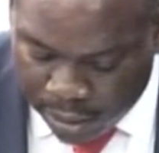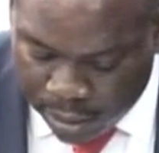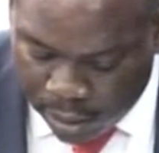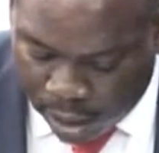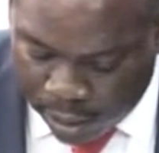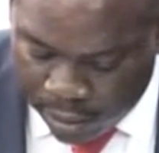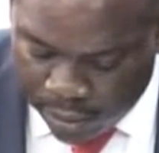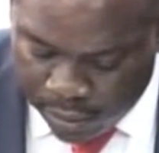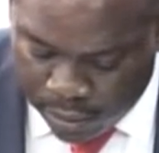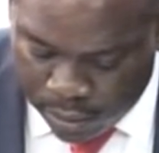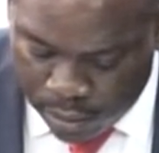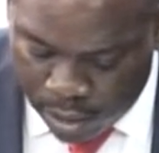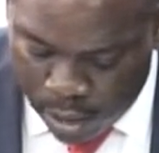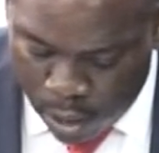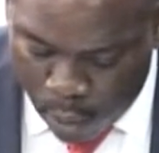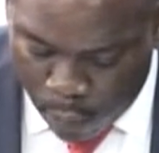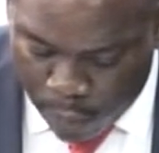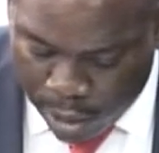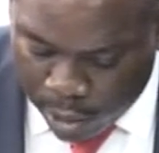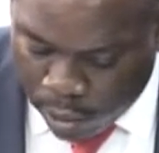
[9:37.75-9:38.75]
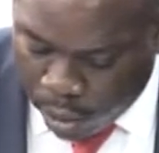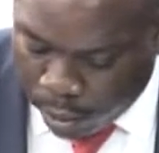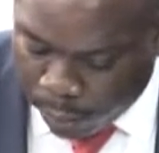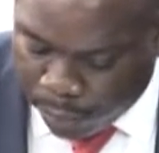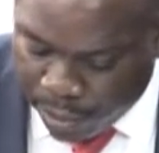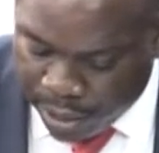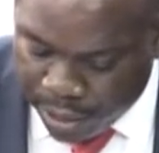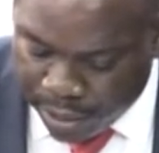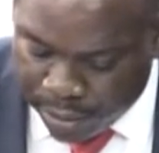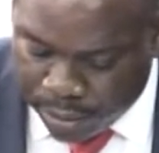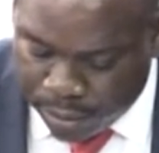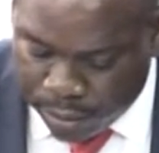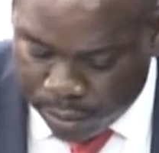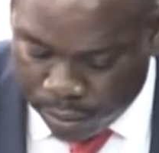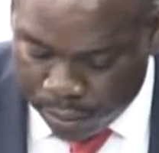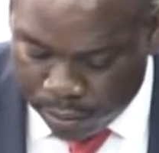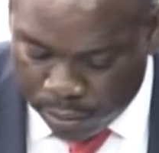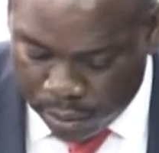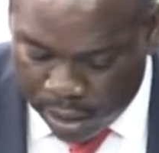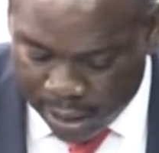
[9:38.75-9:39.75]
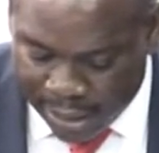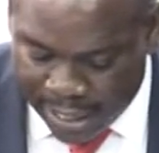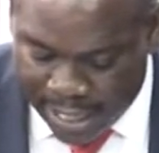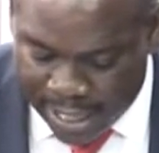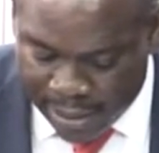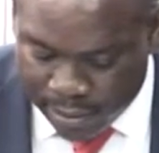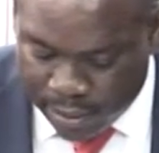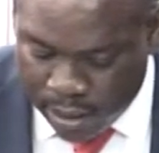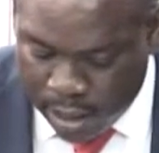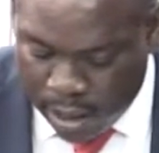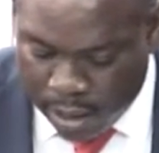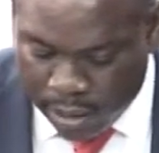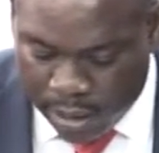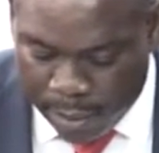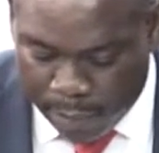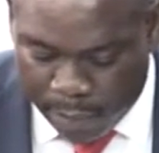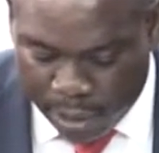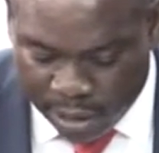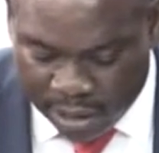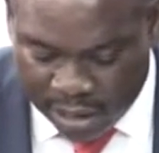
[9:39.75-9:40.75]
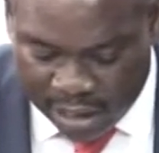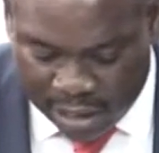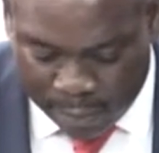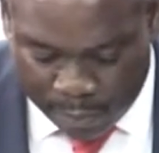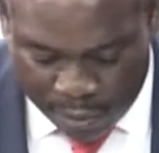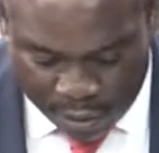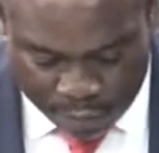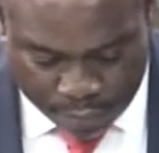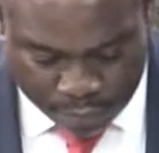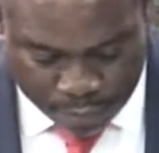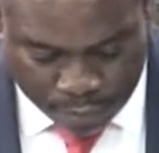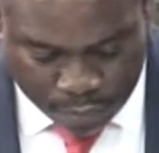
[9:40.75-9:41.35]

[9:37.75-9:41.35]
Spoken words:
when compared to against the budgeted amount.